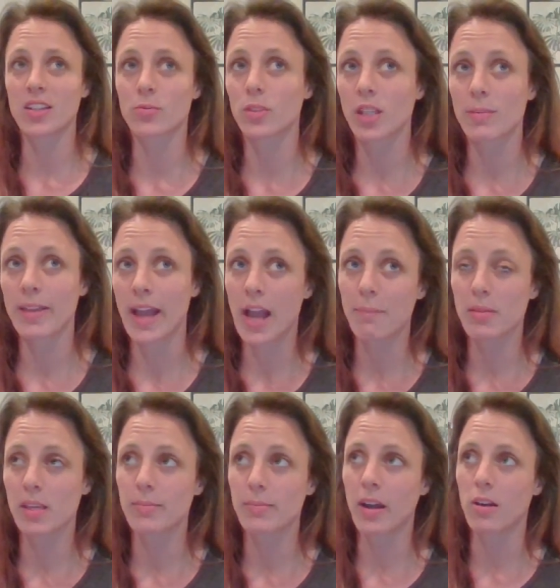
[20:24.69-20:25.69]
to really be
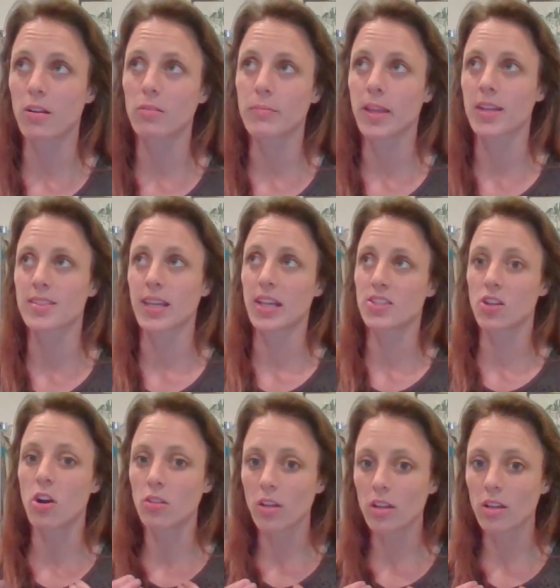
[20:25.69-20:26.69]
happy about because like it's
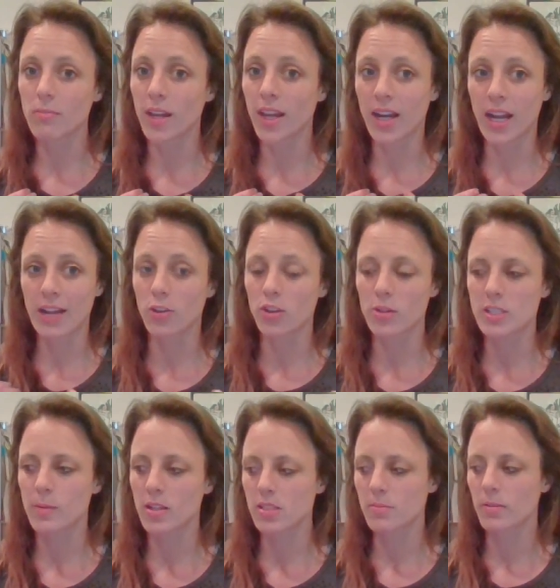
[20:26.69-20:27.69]
all on me and I have all the
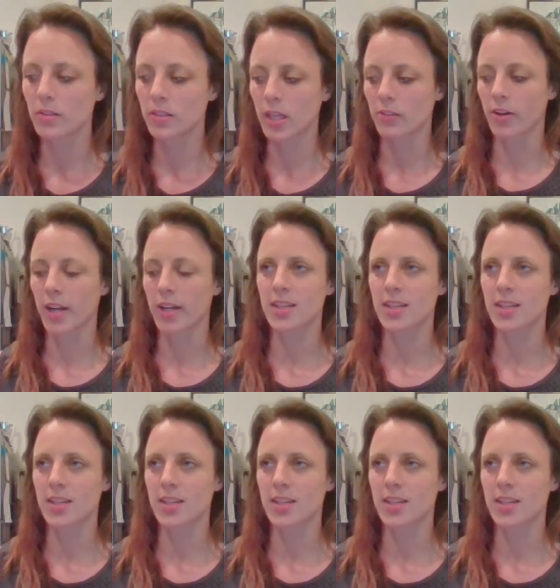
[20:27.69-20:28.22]
responsibility, right?